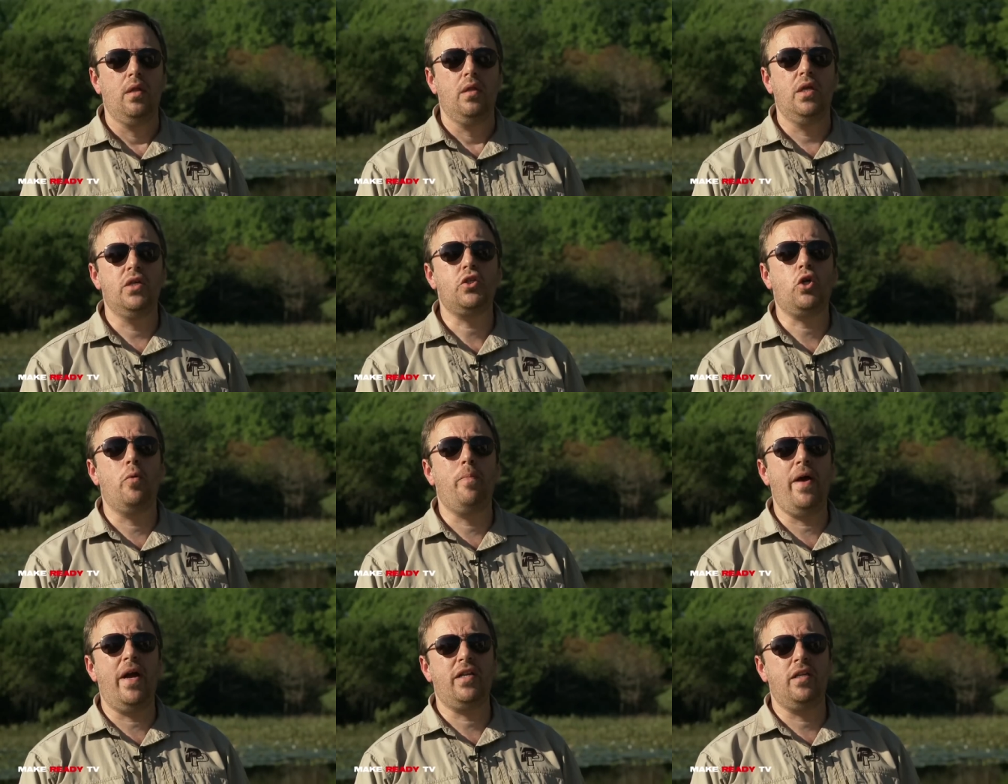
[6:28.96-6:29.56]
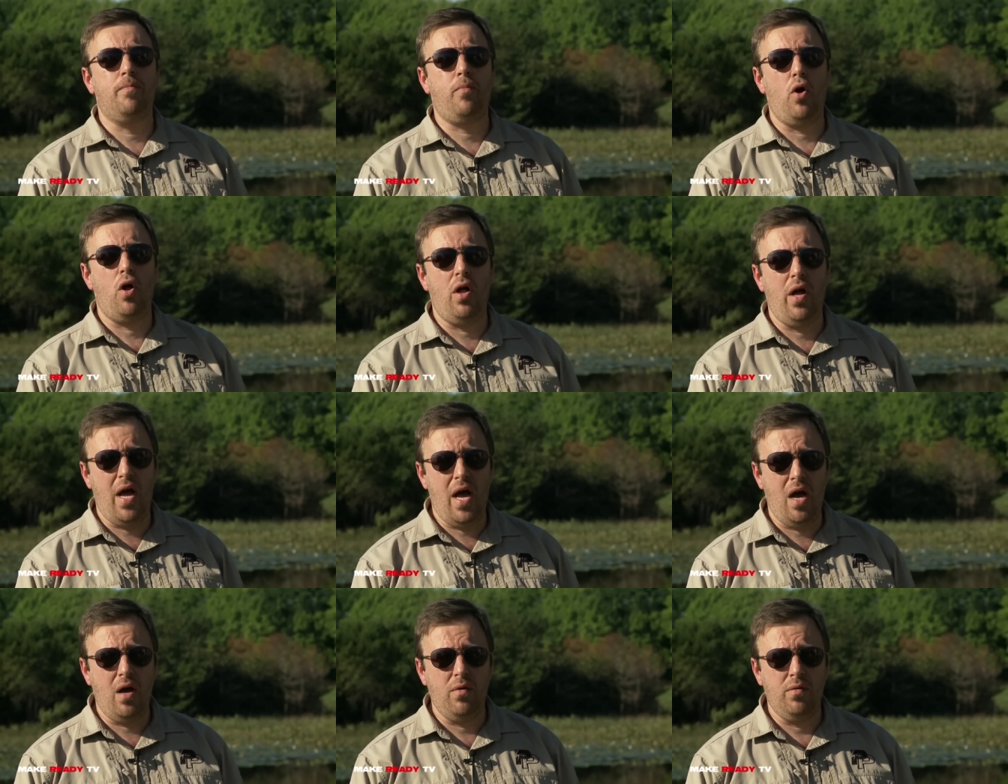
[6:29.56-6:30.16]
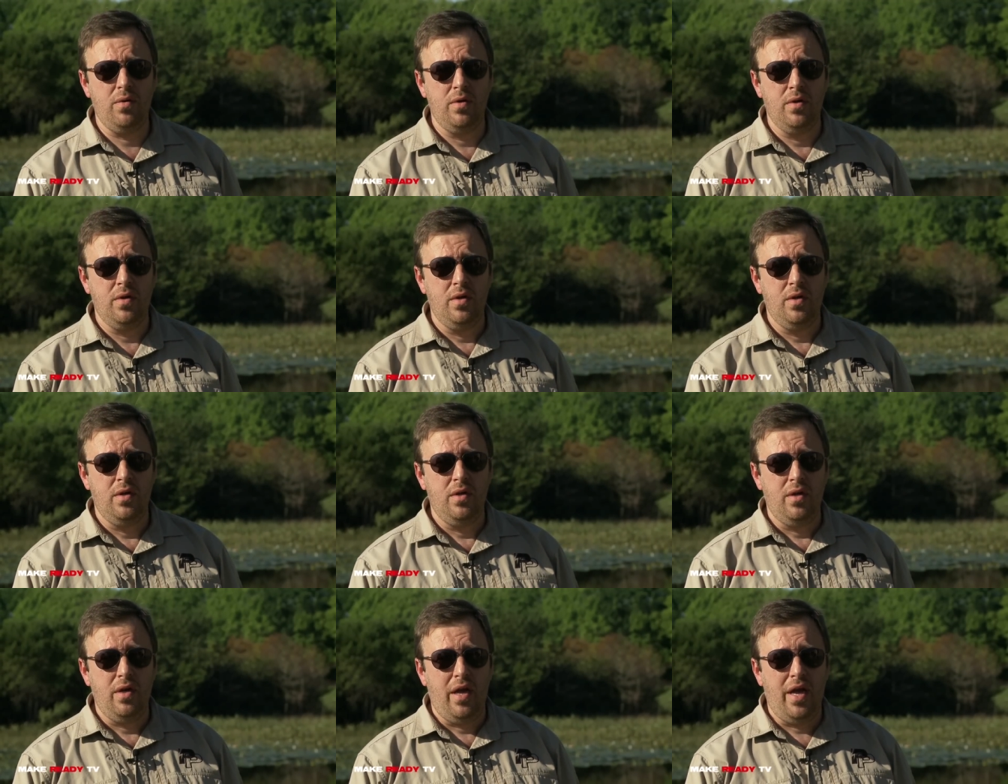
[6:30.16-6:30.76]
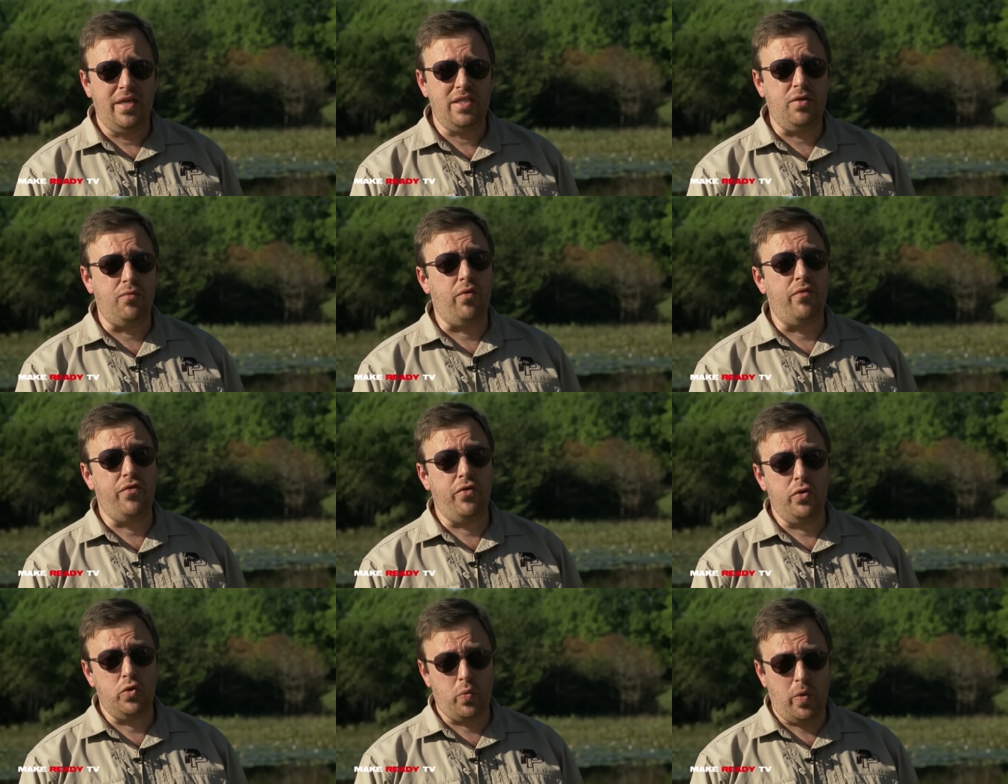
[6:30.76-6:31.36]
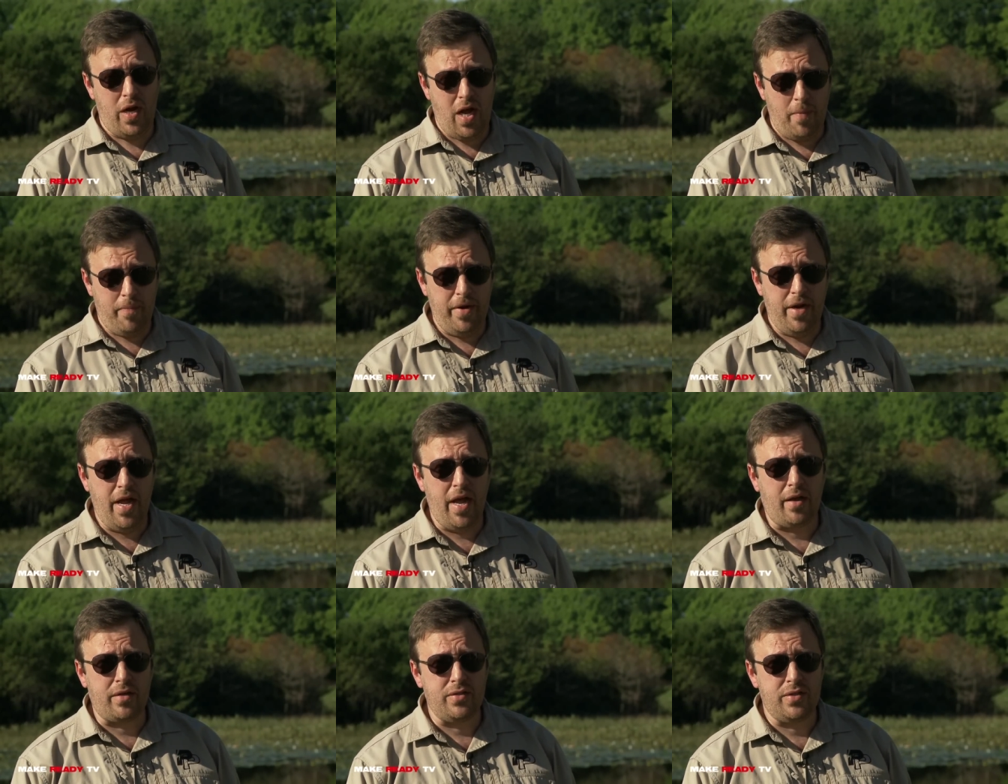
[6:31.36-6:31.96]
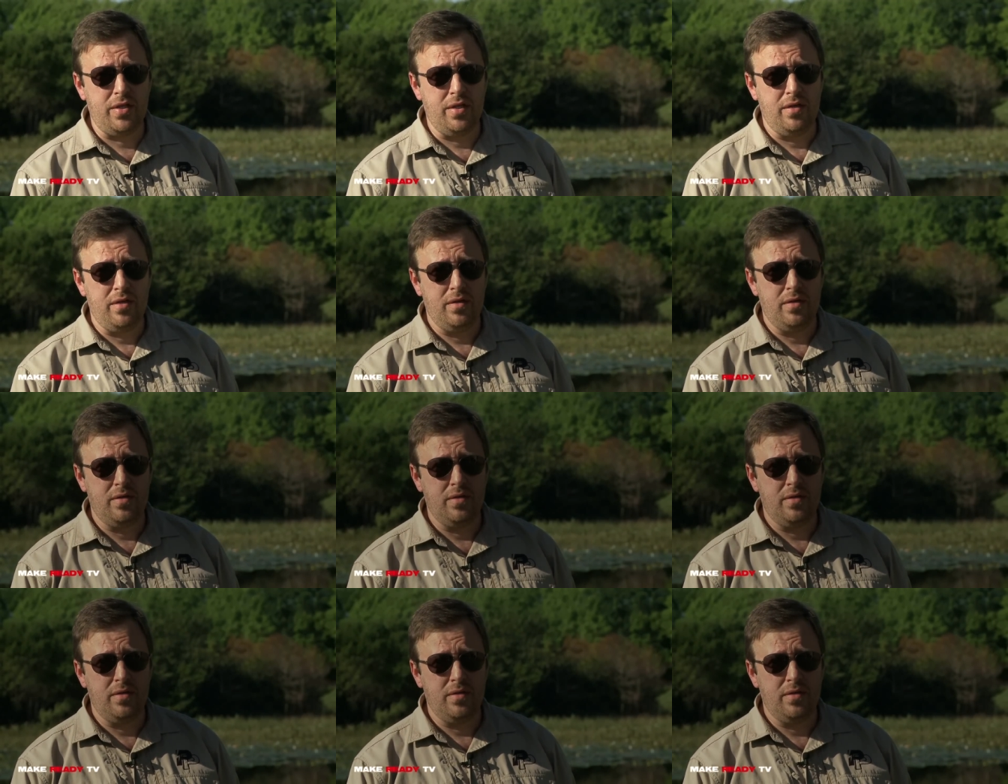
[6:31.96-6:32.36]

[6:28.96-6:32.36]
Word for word: let's go back to Paul Howe as he reviews what happened next.